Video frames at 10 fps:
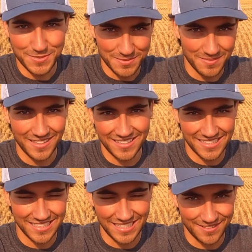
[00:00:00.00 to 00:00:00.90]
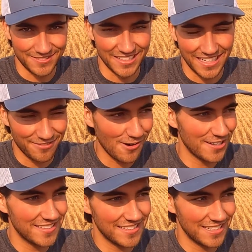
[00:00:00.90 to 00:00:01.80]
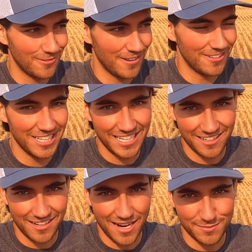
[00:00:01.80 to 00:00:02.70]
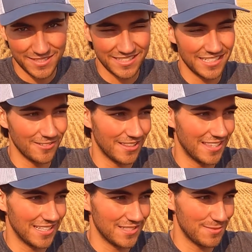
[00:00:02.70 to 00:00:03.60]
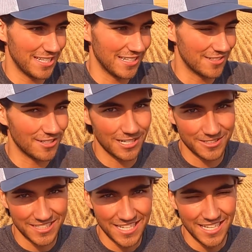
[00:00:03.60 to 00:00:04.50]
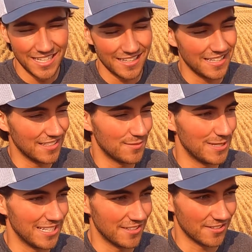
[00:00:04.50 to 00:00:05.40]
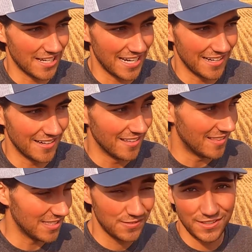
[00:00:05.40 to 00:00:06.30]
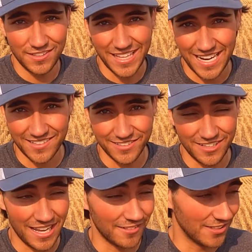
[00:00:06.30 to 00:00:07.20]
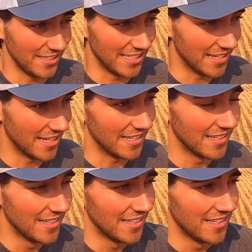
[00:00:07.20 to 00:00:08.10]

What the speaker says: boom, things get tougher. And of course, we have a lighter crop this year with things being a drought, things being drier. This field actually ran really good,